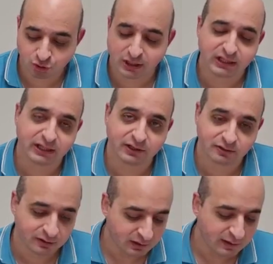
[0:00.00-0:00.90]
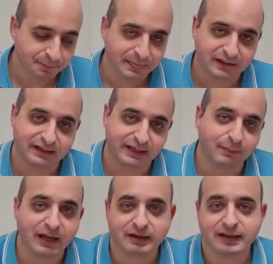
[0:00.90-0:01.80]
right there. The
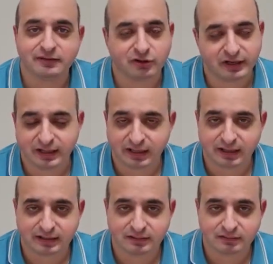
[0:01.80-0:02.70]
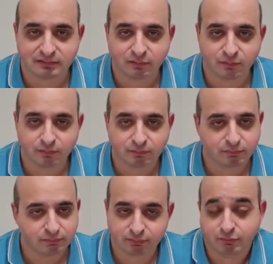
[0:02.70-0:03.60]
marinades on it again,
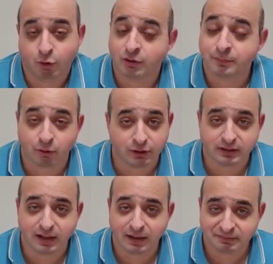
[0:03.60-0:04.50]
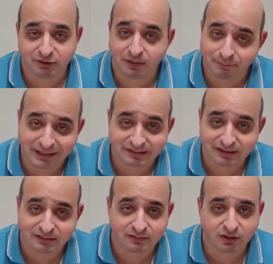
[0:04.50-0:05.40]
on point, absolutely
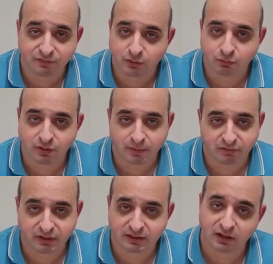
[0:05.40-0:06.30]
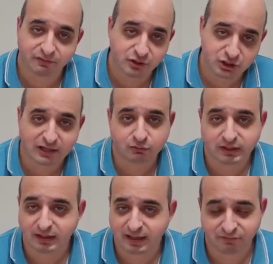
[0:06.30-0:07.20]
amazing. Nothing overpowering, nothing
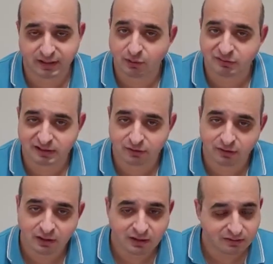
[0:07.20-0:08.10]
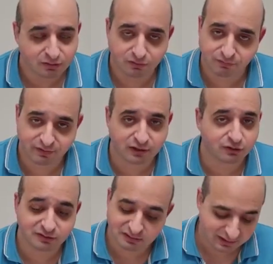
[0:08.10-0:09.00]
shadowing anything else out. So fair
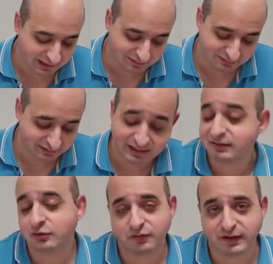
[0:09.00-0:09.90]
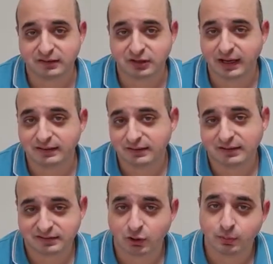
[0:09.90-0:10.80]
dues to the guys, like, that's two things tried in
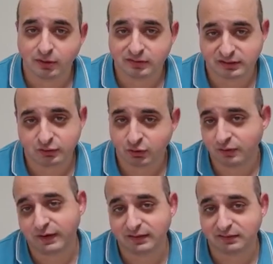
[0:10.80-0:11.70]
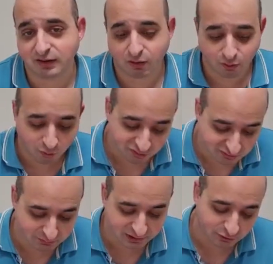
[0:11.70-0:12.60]
this grill box and two things
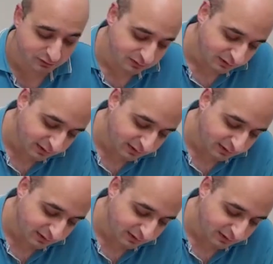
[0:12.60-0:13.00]
awesomely good.